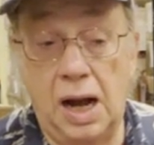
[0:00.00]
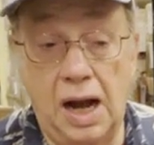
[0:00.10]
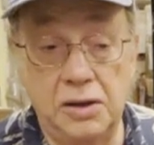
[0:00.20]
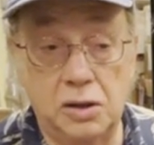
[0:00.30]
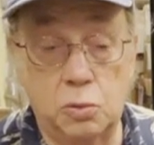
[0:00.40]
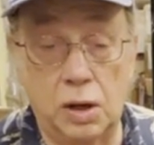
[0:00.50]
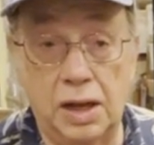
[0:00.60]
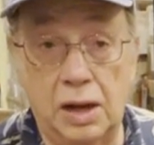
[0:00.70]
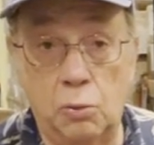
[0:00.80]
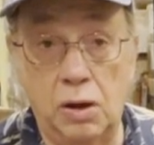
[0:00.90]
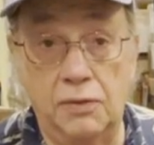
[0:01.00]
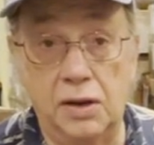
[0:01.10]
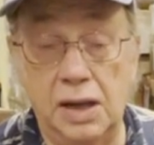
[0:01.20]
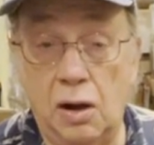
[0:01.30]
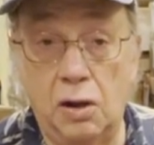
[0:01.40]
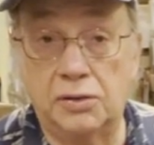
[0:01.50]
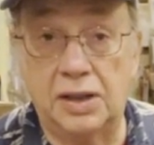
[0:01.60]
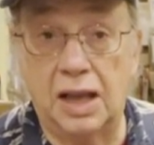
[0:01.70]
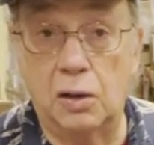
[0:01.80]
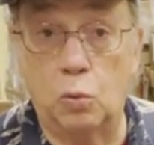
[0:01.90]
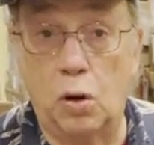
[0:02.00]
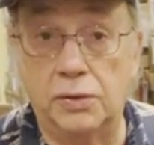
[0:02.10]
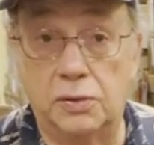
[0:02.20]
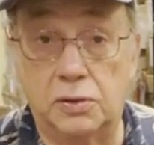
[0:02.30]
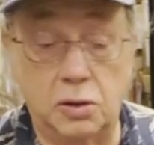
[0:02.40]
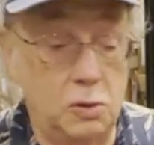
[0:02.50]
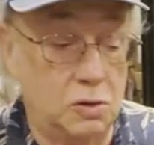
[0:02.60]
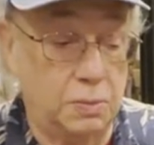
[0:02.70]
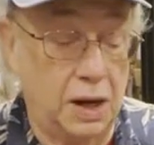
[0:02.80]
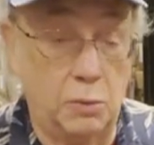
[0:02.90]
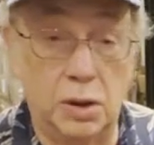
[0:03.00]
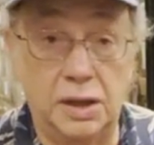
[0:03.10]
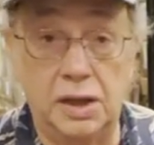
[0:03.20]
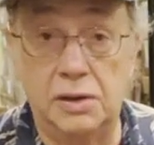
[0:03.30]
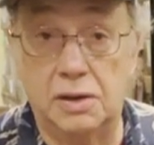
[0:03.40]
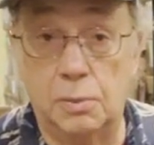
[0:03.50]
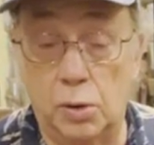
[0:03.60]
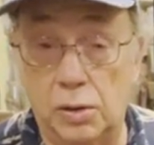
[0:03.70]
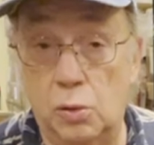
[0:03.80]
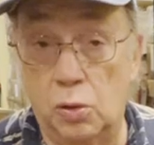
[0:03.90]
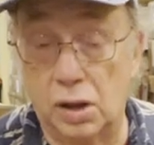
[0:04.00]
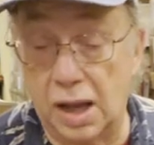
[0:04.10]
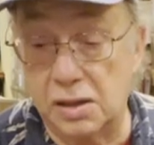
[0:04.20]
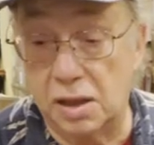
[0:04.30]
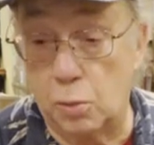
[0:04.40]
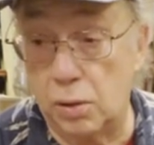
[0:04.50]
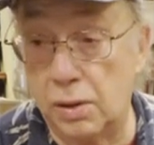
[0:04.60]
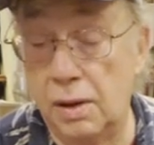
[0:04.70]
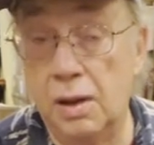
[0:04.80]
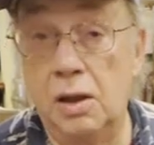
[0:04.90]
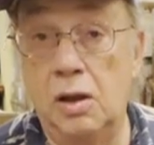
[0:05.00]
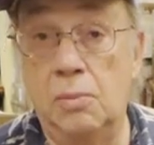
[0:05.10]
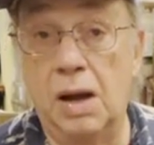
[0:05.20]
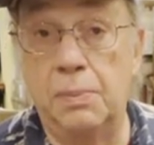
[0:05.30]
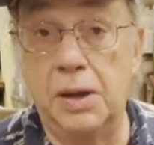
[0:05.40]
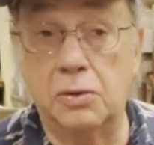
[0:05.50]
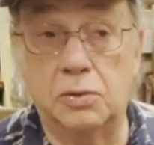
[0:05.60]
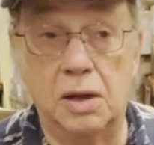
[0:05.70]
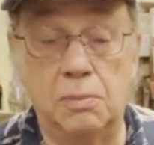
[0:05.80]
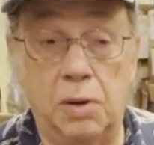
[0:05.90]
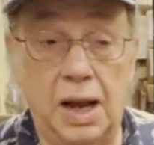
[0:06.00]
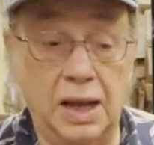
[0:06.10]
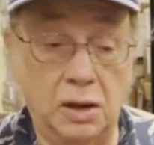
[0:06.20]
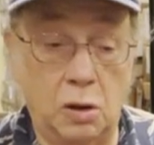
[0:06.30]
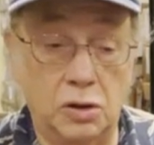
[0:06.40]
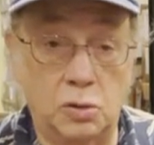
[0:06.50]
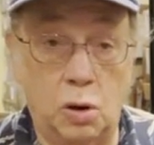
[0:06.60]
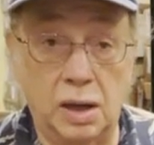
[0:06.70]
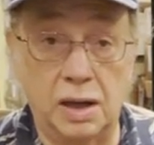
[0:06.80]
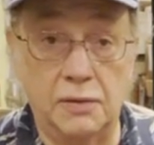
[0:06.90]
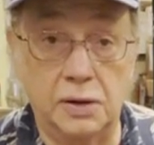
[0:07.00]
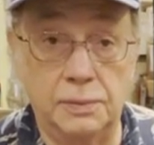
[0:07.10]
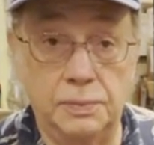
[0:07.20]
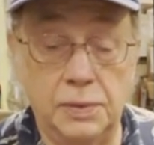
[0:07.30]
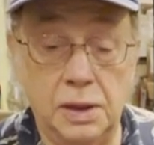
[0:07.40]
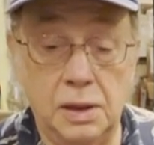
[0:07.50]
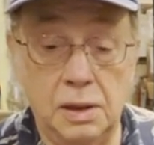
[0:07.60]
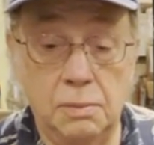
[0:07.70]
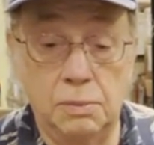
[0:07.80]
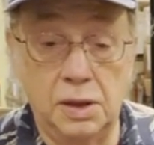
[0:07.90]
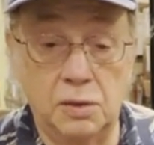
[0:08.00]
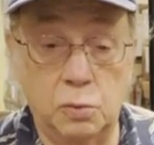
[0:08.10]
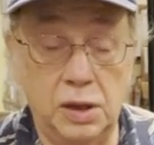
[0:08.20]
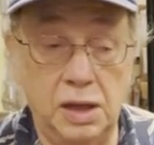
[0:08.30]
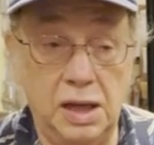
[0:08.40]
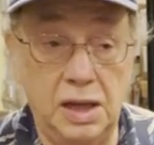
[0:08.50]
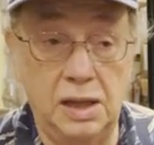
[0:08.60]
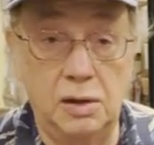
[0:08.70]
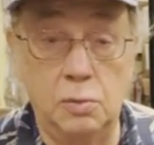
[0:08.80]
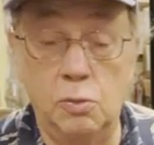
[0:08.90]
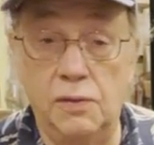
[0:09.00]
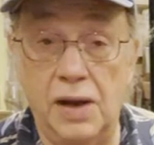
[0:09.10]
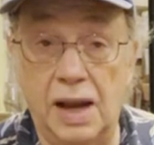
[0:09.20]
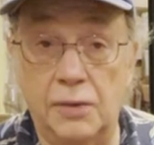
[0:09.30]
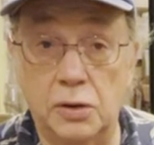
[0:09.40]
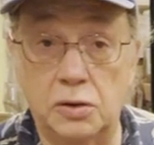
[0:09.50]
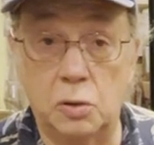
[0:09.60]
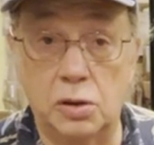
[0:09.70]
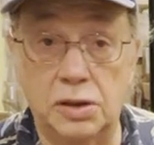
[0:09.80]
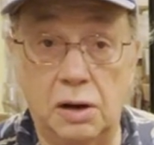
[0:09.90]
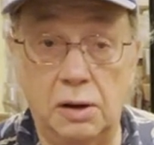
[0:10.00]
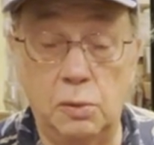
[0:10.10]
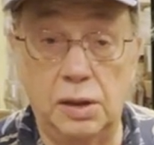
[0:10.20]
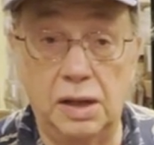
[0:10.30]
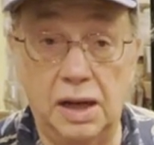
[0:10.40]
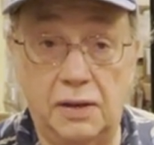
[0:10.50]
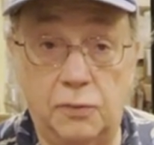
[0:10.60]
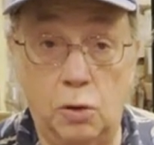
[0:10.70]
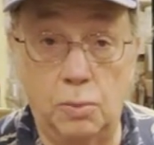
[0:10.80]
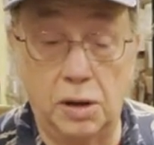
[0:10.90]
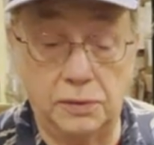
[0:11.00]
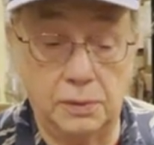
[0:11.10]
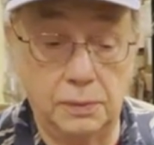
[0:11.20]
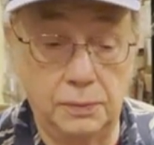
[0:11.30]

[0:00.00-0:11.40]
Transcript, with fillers: I just want to get rid of it. Now, I'll sell it ones or twos, but I really need someone, or like someone, who might be interested in buying a large quantity of it, because we need to move out of our storage area within the next four months.